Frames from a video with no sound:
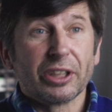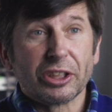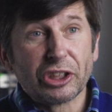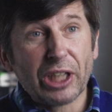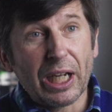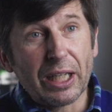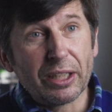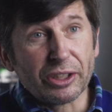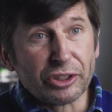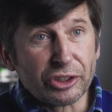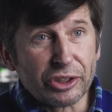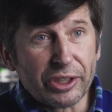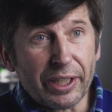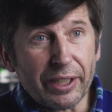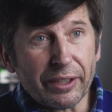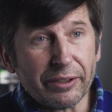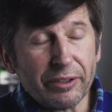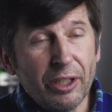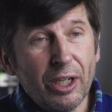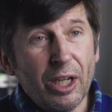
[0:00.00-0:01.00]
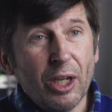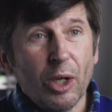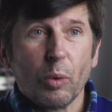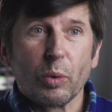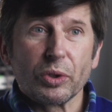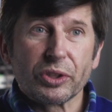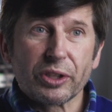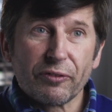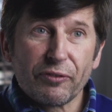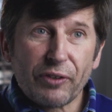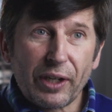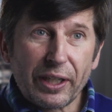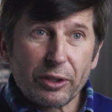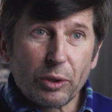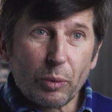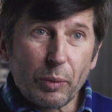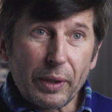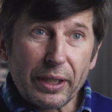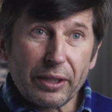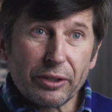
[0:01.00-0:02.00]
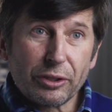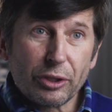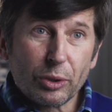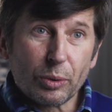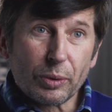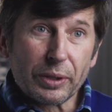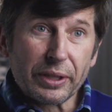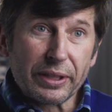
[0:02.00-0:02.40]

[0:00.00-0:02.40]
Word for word: The challenge then was to find a way to